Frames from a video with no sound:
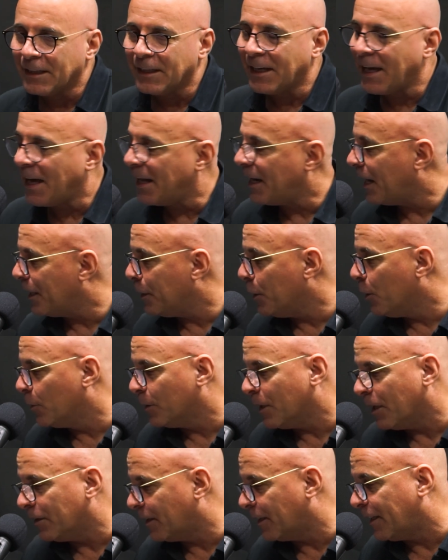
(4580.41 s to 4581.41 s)
had I
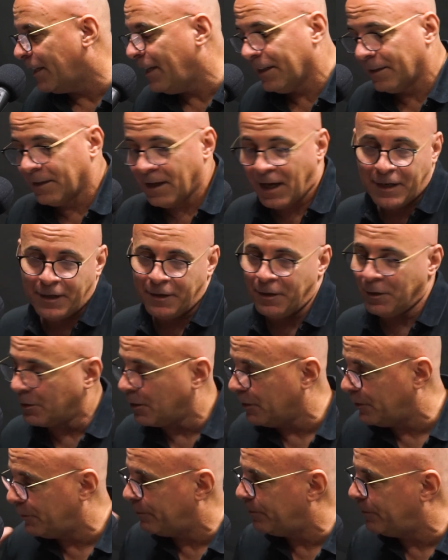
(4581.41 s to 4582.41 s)
known as a kid, I didn't know,
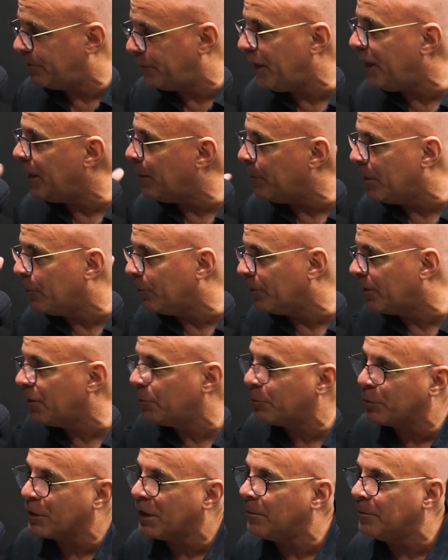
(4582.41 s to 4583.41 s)
because feeding me was
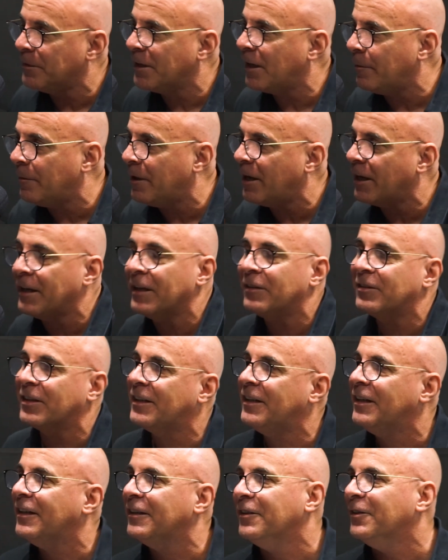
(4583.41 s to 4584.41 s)
his problem, not mine as a
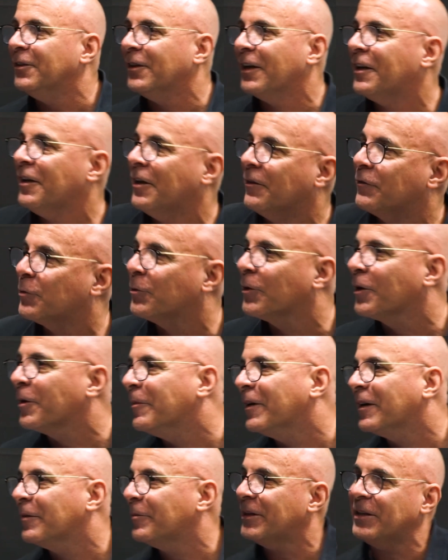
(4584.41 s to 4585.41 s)
kid. I didn't have to worry
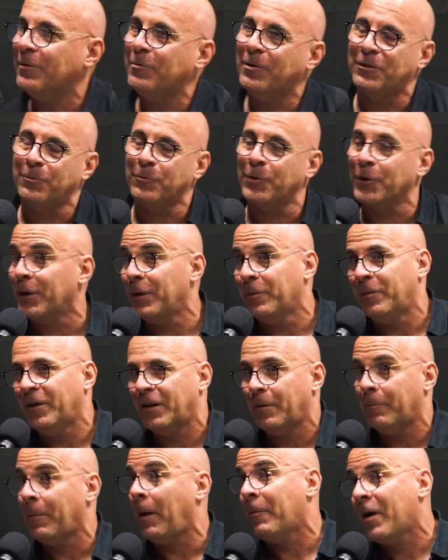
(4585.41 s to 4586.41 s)
about it, but he wasn't worried
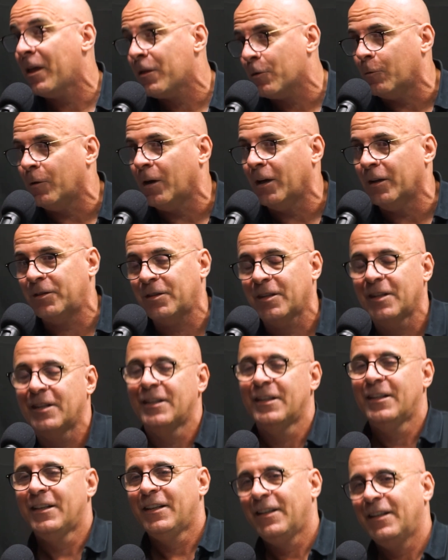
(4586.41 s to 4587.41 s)
about it. My mother was,
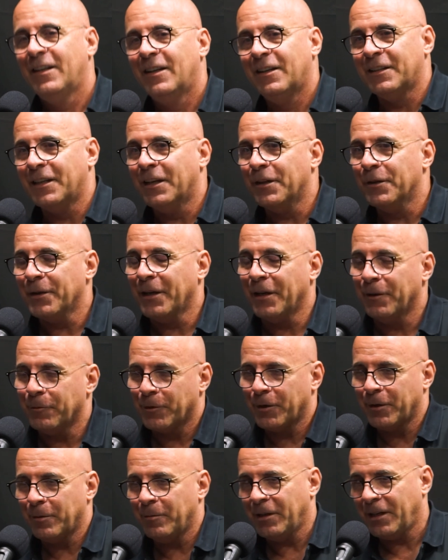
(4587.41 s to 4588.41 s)
on the other hand,
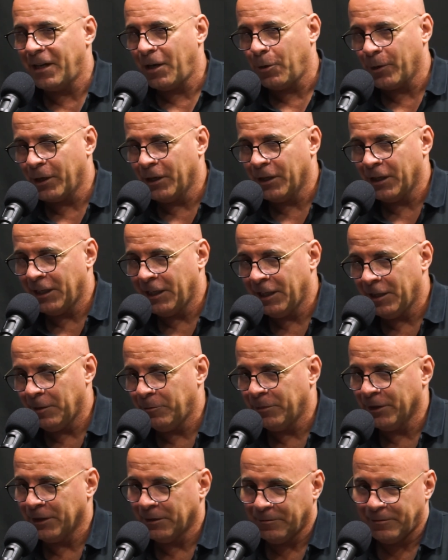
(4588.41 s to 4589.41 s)
worried about how we're going to
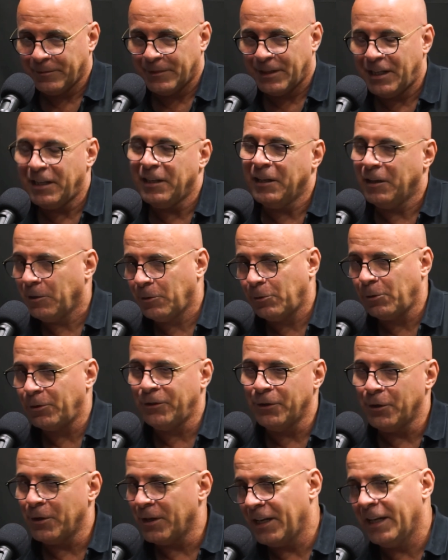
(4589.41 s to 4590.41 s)
eat, but he
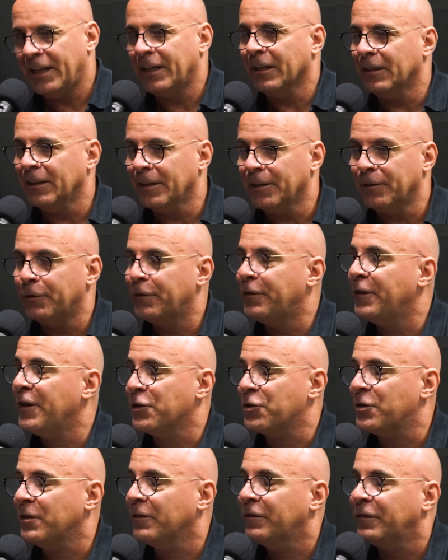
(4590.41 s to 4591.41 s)
always knew that he could at least
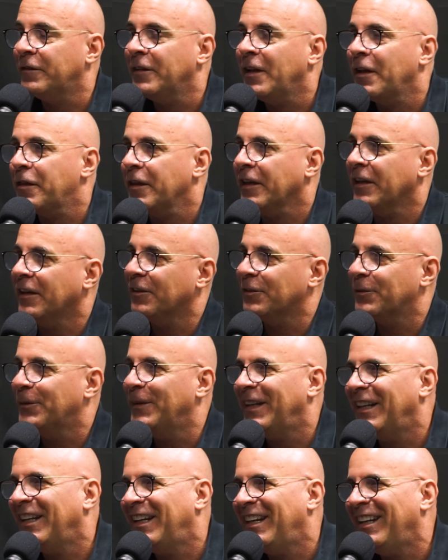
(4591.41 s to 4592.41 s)
fish. If nothing
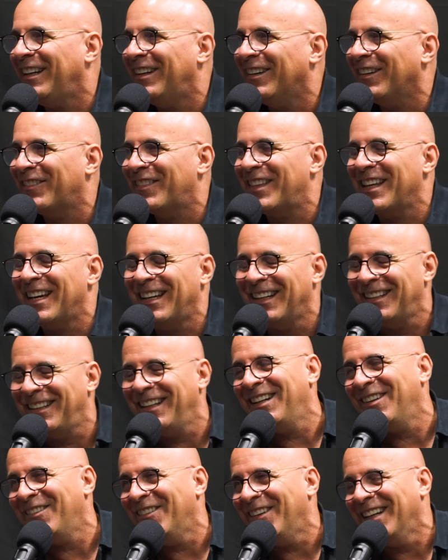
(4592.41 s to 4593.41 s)
else, we'd eat off
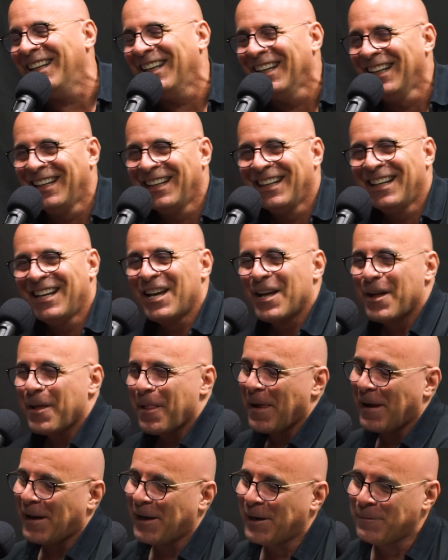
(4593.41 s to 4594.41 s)
that anyway.
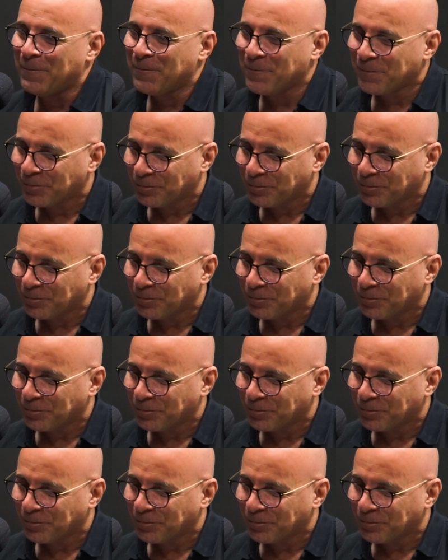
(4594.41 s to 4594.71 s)
I